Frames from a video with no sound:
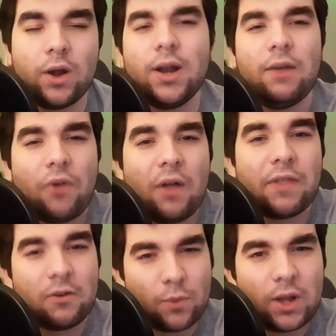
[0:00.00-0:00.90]
And I thought
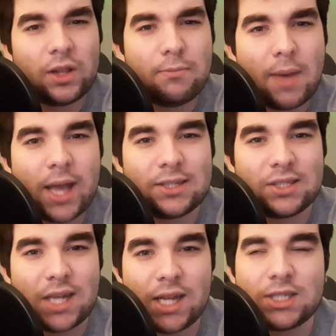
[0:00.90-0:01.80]
that really made
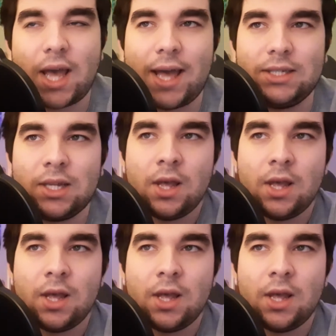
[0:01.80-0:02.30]
sense, as,